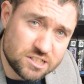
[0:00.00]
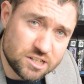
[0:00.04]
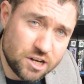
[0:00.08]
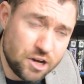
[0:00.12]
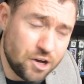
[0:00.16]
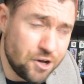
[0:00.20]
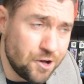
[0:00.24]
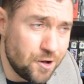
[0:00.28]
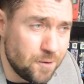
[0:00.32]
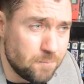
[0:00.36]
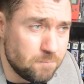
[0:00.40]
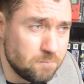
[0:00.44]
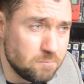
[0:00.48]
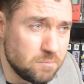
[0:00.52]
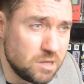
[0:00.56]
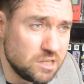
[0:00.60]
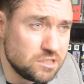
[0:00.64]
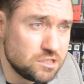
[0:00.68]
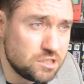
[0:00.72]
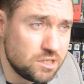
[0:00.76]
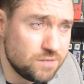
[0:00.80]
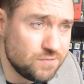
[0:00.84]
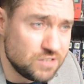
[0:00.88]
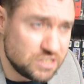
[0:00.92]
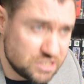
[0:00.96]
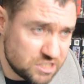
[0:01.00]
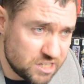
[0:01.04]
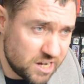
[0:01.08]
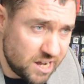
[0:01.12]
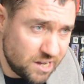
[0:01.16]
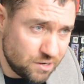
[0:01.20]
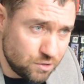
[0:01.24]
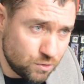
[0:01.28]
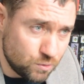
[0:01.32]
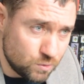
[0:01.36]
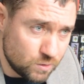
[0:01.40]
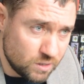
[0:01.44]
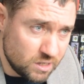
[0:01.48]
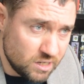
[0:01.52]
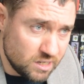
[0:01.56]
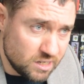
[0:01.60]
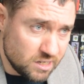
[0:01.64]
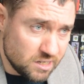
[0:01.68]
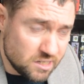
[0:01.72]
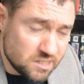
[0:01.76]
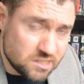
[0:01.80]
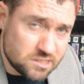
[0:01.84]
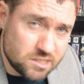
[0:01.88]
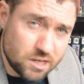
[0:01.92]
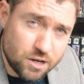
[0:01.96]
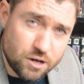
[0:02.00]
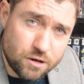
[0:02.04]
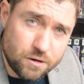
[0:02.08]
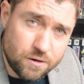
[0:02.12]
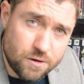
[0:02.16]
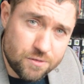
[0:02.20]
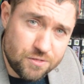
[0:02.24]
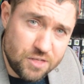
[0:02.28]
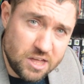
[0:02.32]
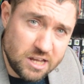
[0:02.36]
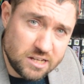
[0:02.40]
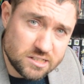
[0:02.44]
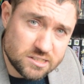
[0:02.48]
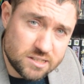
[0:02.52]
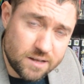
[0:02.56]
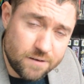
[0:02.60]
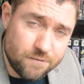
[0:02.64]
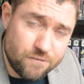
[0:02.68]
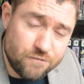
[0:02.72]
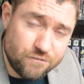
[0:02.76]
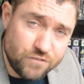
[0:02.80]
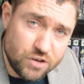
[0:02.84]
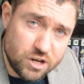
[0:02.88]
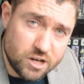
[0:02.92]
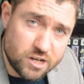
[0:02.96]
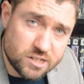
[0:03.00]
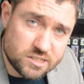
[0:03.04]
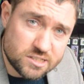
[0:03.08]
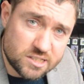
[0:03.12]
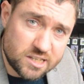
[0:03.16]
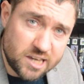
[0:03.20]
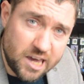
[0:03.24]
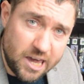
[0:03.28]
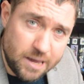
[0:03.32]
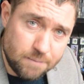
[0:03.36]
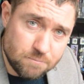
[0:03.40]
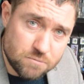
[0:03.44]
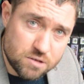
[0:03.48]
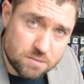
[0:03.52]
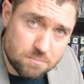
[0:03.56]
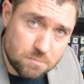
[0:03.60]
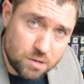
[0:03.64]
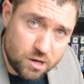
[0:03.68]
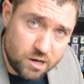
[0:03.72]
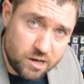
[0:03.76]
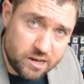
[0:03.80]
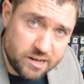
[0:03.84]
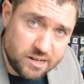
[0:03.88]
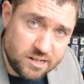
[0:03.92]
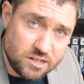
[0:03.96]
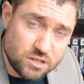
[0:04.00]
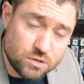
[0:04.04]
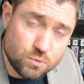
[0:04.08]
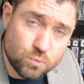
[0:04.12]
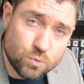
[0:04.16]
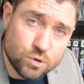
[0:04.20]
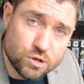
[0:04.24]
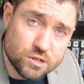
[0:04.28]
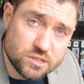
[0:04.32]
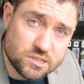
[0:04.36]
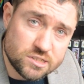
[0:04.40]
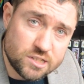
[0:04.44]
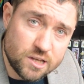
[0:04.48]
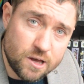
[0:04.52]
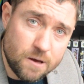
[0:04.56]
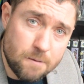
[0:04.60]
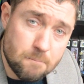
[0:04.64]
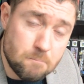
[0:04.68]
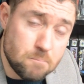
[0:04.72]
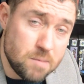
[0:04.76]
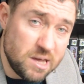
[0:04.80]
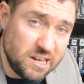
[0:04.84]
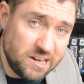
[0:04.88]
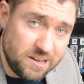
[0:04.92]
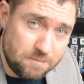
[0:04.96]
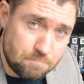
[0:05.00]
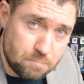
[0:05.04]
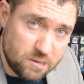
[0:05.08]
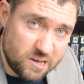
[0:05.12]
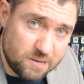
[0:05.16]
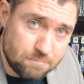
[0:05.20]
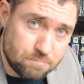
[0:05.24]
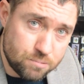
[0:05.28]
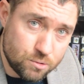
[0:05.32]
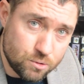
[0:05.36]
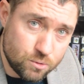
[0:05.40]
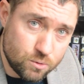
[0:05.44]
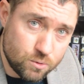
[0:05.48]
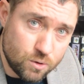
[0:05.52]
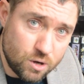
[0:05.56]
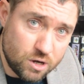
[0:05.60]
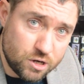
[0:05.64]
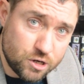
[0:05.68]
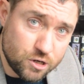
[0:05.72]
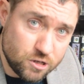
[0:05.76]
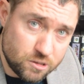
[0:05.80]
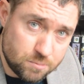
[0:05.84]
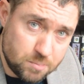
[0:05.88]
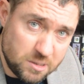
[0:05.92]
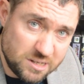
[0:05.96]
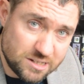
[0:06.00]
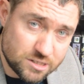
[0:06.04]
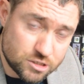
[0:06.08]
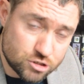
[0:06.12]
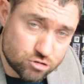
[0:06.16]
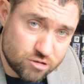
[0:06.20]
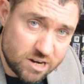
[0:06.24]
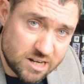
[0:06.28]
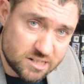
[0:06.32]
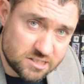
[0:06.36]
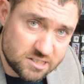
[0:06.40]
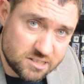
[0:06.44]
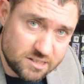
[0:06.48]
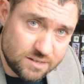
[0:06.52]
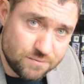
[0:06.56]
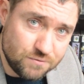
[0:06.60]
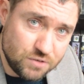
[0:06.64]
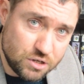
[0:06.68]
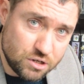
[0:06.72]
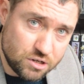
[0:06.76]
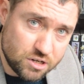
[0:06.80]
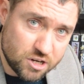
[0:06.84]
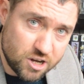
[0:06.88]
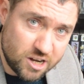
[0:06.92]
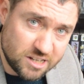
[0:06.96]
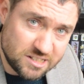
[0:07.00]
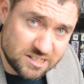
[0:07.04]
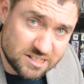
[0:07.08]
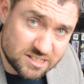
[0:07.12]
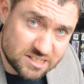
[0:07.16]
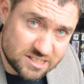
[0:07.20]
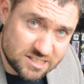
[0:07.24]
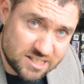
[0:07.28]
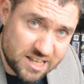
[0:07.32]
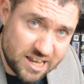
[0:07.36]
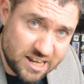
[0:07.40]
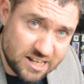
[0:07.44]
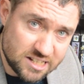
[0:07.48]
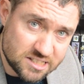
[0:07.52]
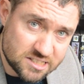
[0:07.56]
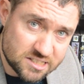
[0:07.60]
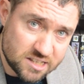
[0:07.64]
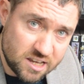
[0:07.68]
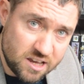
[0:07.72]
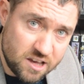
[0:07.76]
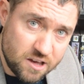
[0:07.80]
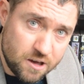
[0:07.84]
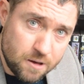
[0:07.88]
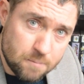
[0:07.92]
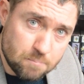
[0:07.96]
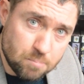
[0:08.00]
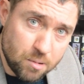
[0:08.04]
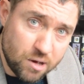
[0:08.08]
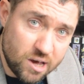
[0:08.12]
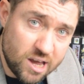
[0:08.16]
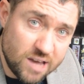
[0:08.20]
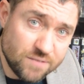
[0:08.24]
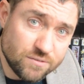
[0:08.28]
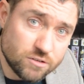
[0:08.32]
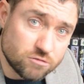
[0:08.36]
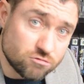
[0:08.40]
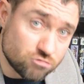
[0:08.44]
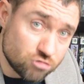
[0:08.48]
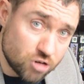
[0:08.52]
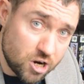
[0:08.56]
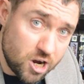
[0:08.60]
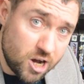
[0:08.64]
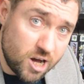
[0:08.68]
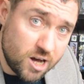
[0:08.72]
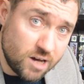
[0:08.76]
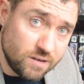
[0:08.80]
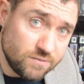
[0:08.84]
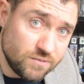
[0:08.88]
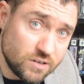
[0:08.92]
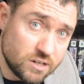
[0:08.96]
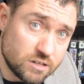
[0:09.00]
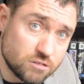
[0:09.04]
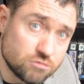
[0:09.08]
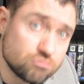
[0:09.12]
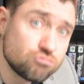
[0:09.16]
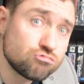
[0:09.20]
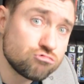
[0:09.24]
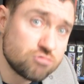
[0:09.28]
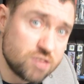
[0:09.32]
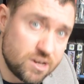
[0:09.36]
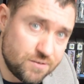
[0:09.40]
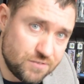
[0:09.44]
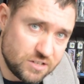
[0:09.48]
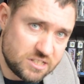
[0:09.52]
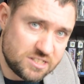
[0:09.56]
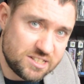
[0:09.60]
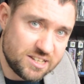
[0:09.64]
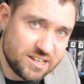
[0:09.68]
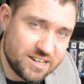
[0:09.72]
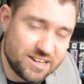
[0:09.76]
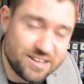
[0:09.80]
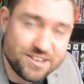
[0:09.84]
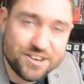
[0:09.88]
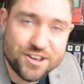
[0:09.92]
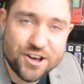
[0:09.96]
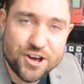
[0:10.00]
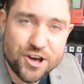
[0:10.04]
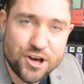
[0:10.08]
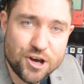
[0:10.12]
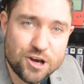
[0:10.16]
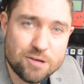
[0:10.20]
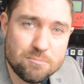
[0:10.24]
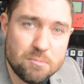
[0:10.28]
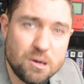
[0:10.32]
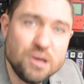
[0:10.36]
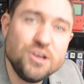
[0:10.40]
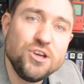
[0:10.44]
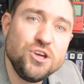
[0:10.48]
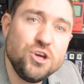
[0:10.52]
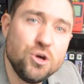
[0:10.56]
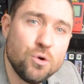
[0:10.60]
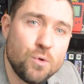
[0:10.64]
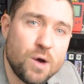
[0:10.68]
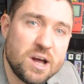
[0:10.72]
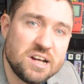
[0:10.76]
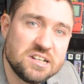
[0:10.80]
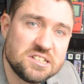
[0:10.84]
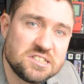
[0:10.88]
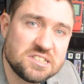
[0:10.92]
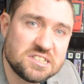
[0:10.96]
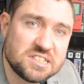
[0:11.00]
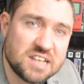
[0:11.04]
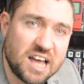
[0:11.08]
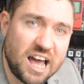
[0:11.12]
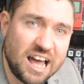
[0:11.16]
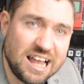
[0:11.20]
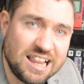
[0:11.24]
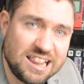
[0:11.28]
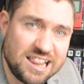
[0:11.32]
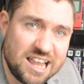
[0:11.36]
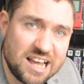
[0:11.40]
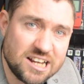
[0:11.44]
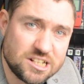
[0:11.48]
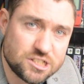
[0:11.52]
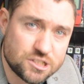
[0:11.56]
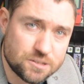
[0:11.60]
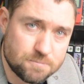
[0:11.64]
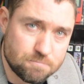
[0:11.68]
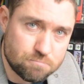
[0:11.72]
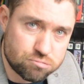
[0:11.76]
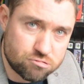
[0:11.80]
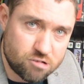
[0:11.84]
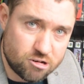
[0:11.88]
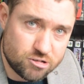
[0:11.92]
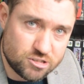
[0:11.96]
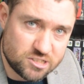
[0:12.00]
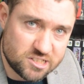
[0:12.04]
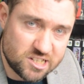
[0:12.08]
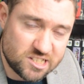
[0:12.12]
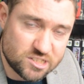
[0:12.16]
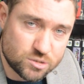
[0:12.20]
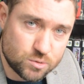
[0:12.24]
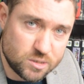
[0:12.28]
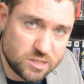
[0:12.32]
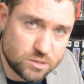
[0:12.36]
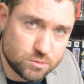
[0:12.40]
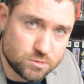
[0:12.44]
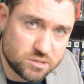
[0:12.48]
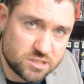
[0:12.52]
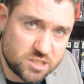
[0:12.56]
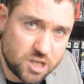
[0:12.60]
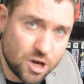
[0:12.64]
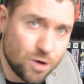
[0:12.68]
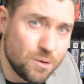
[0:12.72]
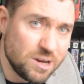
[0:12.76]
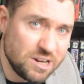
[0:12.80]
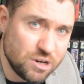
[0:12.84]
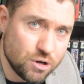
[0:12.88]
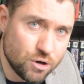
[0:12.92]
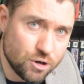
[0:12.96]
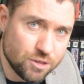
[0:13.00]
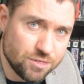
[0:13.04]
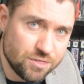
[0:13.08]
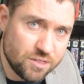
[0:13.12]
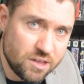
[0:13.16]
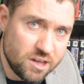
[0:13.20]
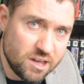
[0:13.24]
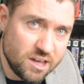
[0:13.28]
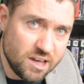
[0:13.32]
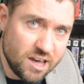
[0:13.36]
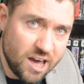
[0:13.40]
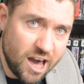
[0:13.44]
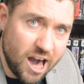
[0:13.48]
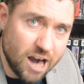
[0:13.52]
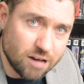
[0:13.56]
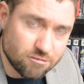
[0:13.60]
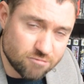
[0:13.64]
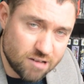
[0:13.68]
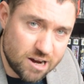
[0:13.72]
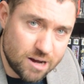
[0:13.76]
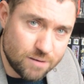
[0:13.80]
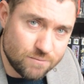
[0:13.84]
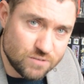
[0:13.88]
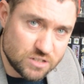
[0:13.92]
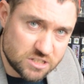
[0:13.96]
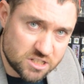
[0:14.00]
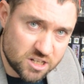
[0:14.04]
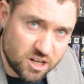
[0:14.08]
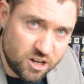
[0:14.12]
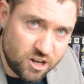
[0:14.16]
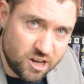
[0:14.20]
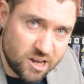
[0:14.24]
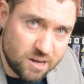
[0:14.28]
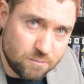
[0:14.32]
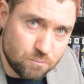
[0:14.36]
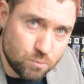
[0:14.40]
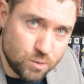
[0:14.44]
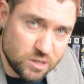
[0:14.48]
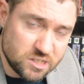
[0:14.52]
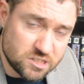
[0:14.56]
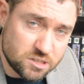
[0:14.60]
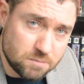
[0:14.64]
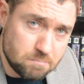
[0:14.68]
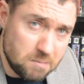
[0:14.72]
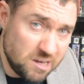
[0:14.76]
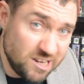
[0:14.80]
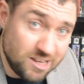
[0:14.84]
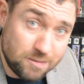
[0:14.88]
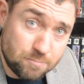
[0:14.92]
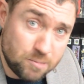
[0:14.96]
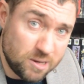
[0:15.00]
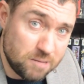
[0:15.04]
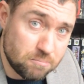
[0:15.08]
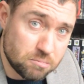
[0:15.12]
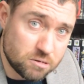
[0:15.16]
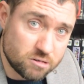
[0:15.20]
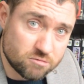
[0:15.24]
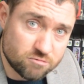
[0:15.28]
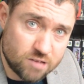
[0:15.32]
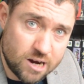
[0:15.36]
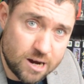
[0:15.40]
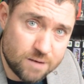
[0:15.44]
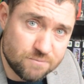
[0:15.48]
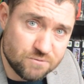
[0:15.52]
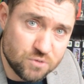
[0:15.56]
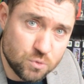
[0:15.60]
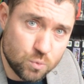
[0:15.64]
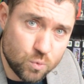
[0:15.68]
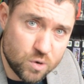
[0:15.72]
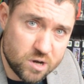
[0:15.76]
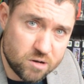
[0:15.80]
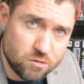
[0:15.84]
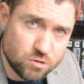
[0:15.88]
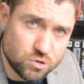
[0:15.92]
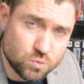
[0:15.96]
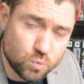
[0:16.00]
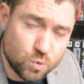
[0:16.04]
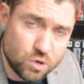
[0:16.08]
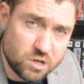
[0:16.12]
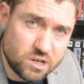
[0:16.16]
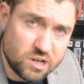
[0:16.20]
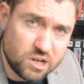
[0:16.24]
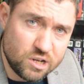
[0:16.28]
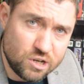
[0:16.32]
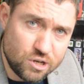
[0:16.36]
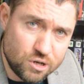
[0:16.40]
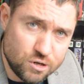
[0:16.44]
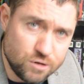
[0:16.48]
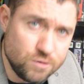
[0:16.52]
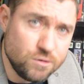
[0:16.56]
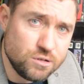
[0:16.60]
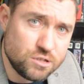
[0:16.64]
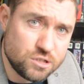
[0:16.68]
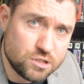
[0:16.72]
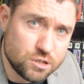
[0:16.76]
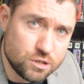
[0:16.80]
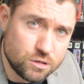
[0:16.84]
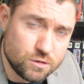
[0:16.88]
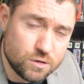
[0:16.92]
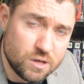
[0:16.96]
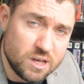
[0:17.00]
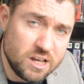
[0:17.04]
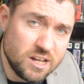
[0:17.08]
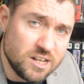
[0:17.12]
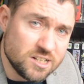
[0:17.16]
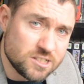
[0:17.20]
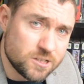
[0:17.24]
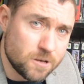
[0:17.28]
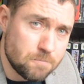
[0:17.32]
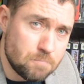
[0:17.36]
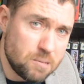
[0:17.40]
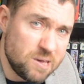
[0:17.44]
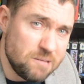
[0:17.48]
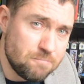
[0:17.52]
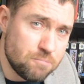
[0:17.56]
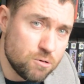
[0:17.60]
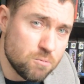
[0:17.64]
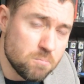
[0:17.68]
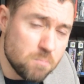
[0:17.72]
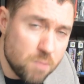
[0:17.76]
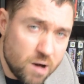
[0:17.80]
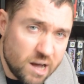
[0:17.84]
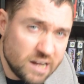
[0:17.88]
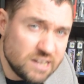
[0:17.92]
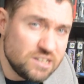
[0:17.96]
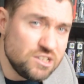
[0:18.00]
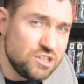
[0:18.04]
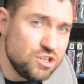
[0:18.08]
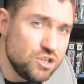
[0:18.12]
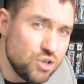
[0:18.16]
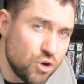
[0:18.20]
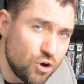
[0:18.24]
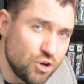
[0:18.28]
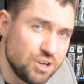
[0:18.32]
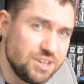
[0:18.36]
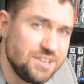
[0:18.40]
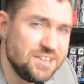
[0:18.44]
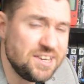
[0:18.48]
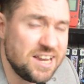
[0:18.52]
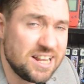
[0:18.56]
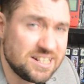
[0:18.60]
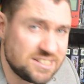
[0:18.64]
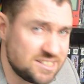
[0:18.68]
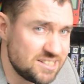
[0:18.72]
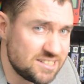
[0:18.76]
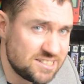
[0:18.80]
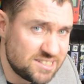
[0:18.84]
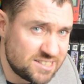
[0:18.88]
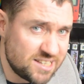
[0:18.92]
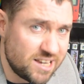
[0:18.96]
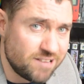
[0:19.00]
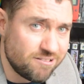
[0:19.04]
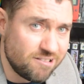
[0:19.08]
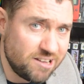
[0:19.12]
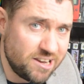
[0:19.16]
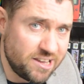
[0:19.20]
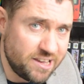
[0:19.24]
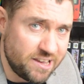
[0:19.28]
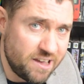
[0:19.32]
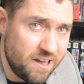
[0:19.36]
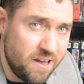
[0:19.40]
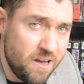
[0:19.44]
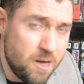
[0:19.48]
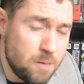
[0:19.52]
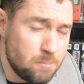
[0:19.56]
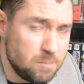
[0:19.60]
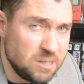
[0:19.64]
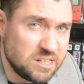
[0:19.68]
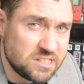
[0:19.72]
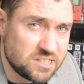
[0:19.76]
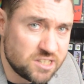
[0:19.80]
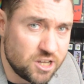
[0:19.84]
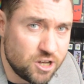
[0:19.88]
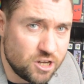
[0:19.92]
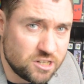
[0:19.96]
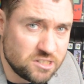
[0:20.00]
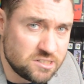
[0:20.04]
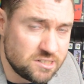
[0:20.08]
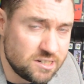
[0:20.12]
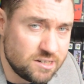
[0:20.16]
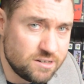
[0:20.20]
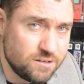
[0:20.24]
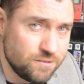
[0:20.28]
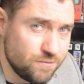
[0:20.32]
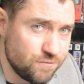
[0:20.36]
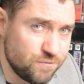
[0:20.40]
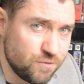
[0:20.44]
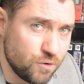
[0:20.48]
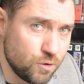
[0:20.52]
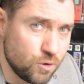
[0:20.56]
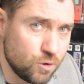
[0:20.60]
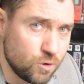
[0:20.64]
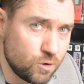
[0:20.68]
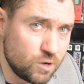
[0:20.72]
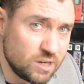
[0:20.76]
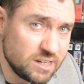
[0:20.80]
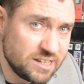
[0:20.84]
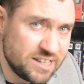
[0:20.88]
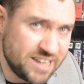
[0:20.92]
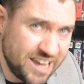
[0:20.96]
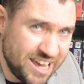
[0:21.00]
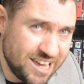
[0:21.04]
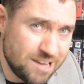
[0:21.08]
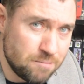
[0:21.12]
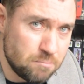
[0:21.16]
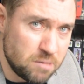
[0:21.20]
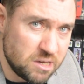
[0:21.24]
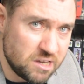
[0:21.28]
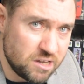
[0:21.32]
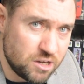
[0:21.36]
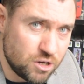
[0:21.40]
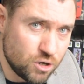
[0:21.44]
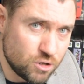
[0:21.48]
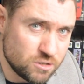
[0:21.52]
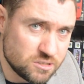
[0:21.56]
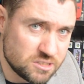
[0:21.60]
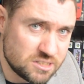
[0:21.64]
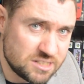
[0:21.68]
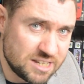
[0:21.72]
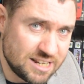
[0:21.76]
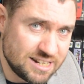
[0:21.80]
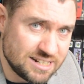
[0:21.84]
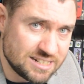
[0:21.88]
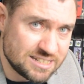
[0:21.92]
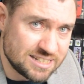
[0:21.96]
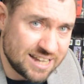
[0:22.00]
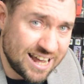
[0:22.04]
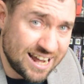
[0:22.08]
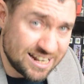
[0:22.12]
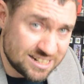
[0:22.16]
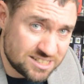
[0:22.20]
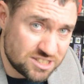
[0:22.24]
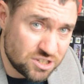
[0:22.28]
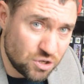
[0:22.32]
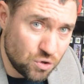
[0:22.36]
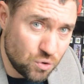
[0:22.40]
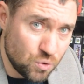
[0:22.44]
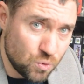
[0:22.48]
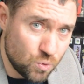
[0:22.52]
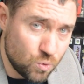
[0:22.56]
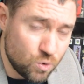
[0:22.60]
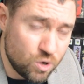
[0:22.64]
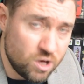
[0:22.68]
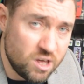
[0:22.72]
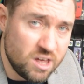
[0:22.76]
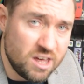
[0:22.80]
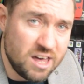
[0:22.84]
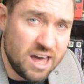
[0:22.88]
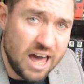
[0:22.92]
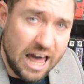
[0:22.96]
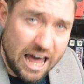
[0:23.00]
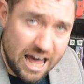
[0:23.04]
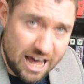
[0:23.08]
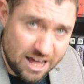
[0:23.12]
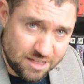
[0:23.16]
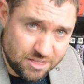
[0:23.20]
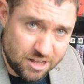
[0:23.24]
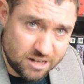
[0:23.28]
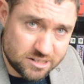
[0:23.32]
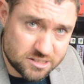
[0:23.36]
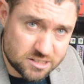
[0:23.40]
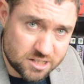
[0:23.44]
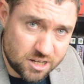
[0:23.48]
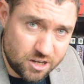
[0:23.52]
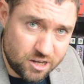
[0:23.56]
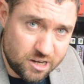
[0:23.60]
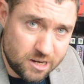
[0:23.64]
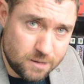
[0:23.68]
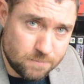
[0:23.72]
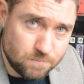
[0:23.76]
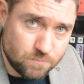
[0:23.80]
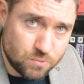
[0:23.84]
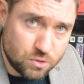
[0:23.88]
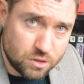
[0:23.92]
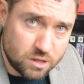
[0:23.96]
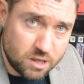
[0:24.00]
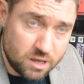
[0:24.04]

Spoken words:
to the channel. So things that first came to mind was that many people could be distracted in the United States by the rather riveting US election process, which was going on around the time, which many people around the world were glued to. So people might not necessarily be searching for gaming content at all at that time.